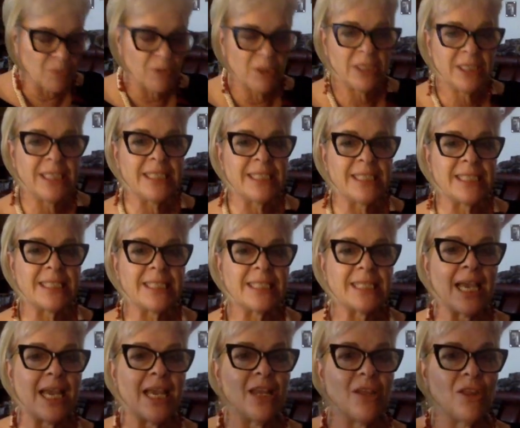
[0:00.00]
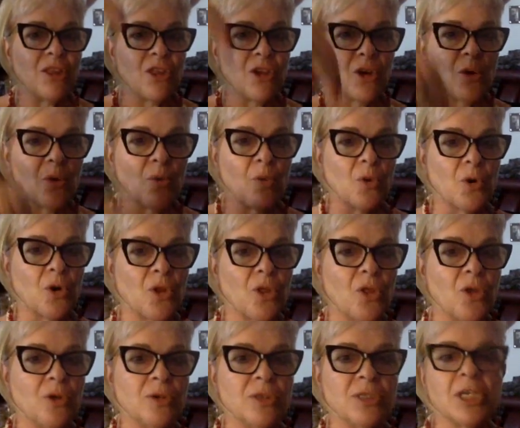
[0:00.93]
we did say there were
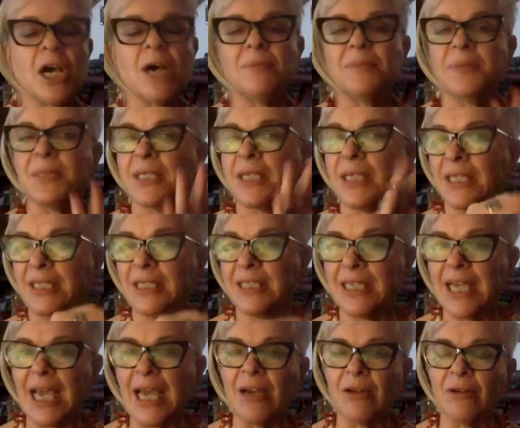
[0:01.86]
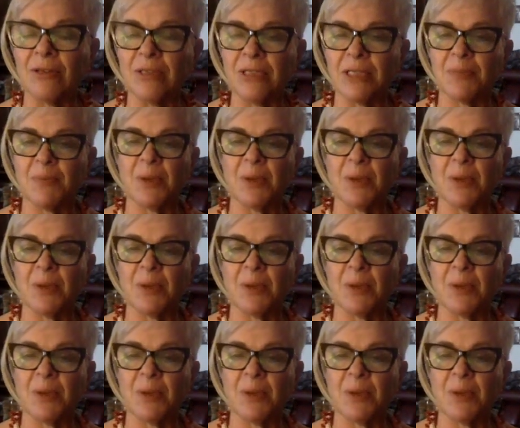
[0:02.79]
those ups and downs,